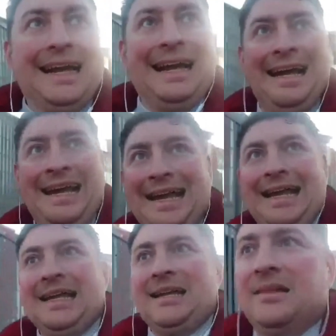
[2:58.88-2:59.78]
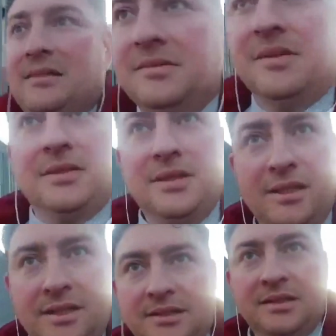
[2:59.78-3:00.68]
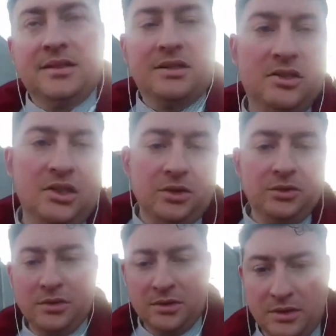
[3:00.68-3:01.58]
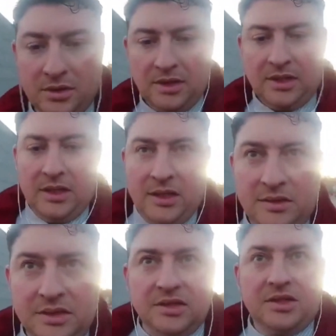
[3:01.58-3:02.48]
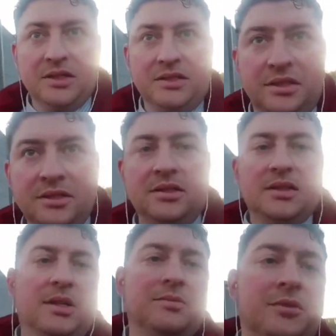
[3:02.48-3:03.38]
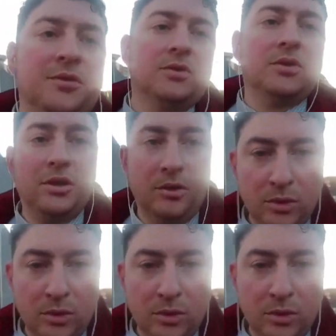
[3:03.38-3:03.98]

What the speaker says: and I've done nothing. So, decided to come for a